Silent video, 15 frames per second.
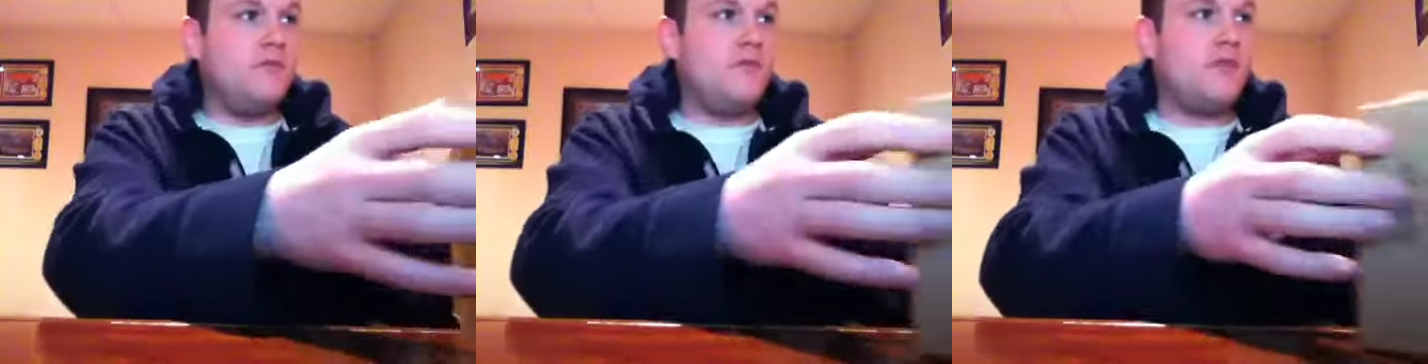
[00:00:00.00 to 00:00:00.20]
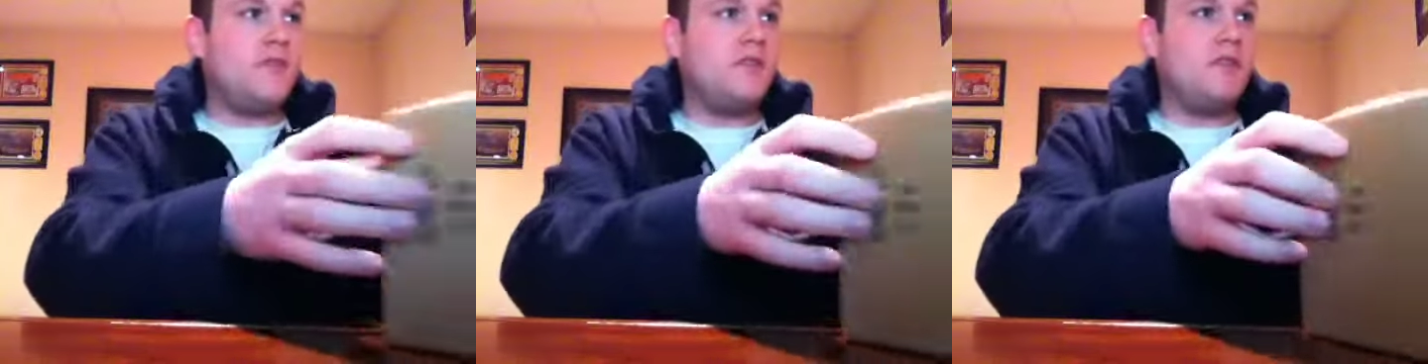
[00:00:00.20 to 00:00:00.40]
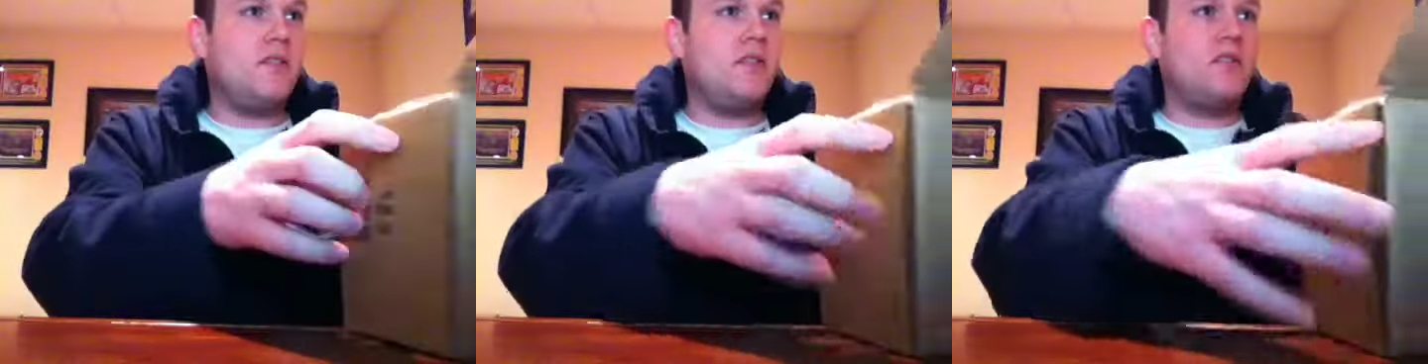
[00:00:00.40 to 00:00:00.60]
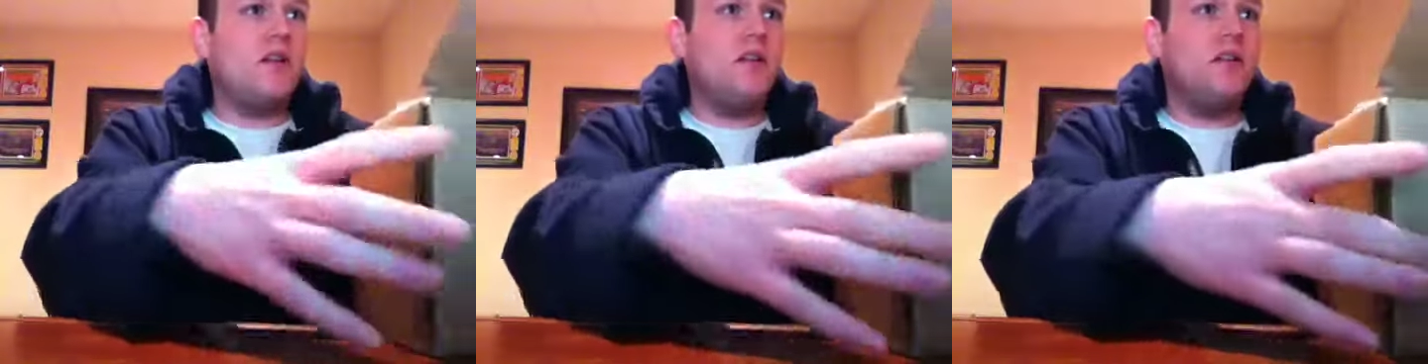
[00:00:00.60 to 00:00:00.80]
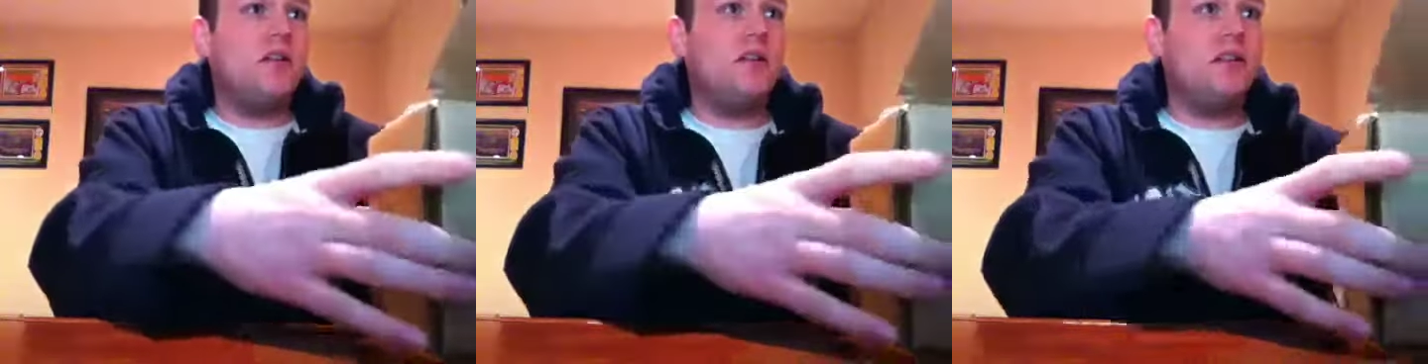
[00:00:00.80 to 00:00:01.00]
So let's
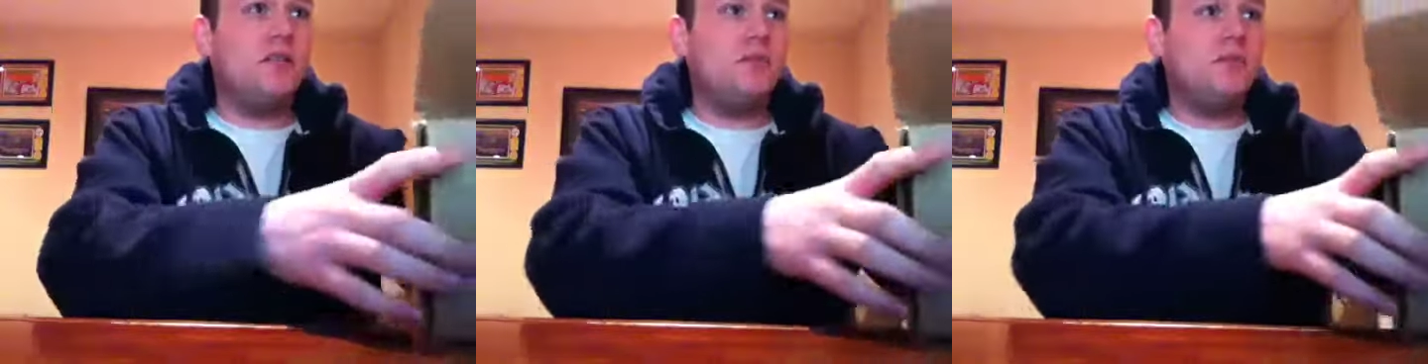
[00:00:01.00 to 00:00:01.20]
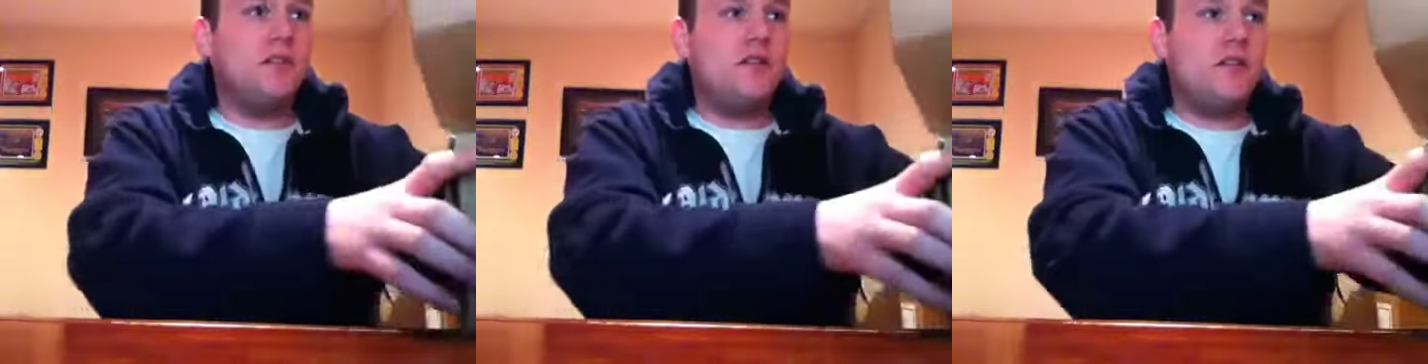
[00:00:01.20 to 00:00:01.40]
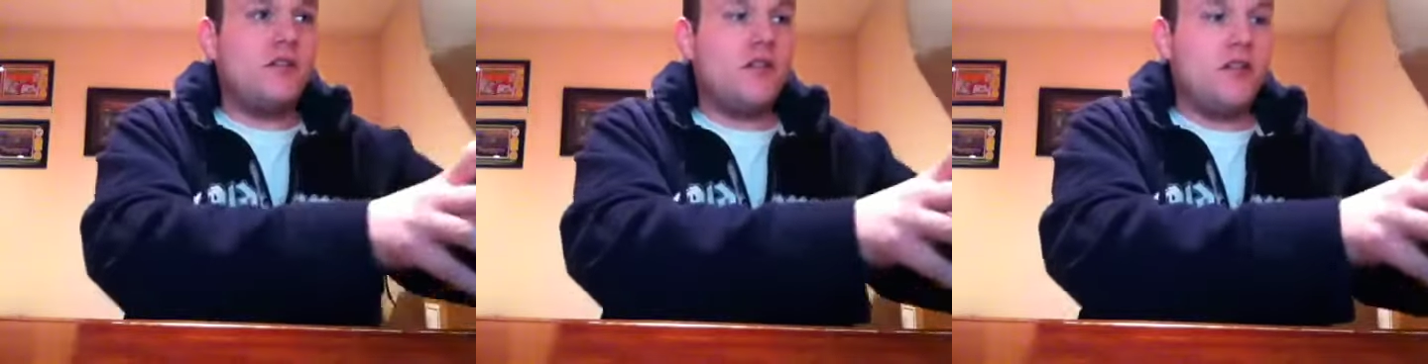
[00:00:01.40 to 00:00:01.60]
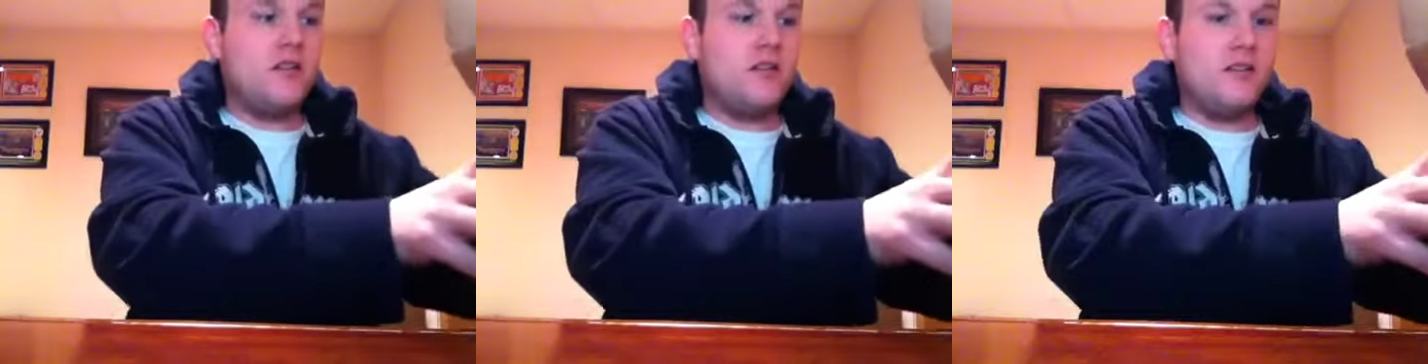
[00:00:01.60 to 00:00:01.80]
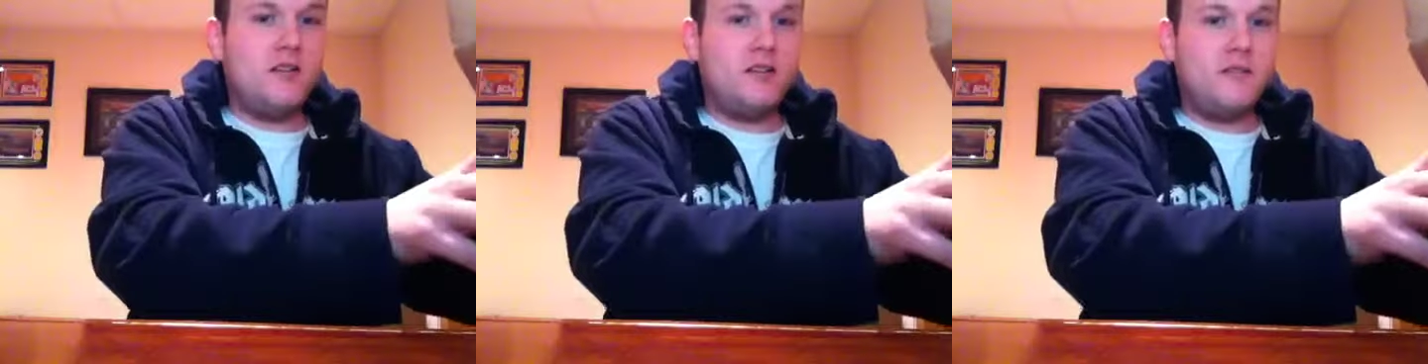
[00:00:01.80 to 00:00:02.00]
go here. Pretty
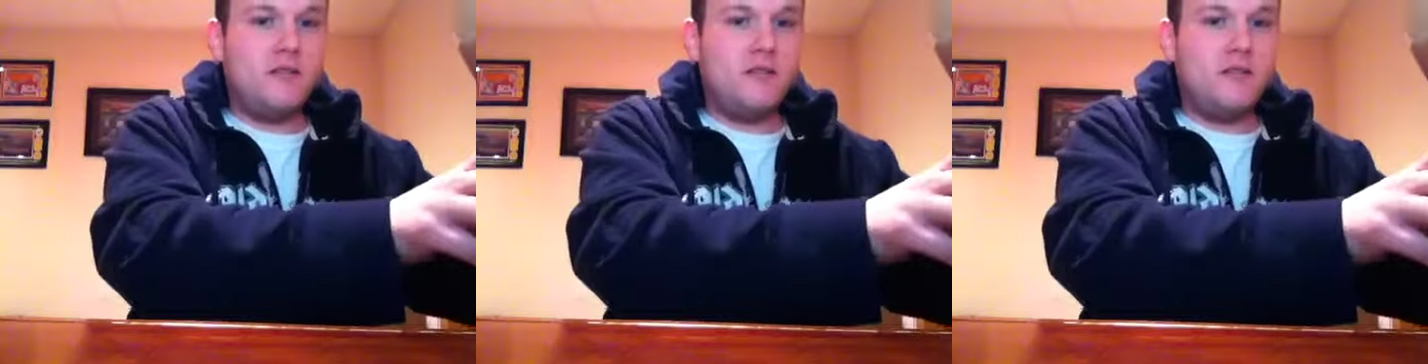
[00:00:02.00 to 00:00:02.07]
excited.